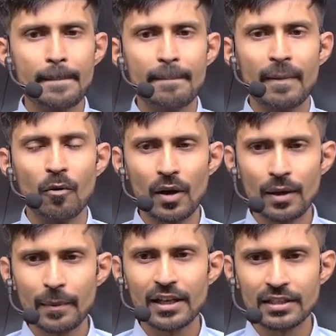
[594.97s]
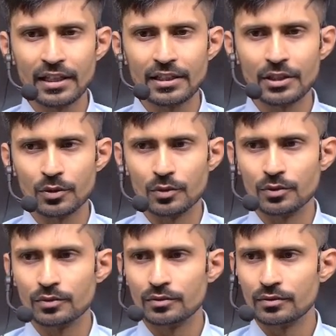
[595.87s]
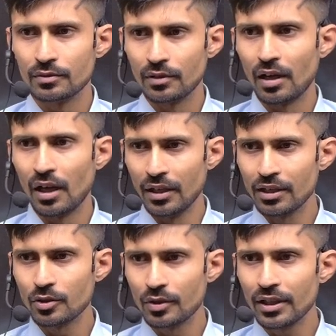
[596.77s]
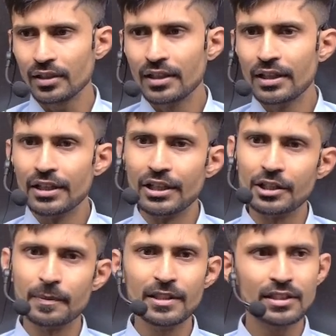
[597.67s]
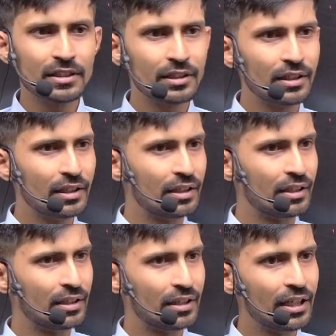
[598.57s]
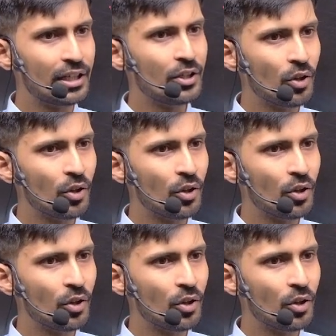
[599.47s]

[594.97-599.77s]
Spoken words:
1 by 32. Understood, na? It means degree of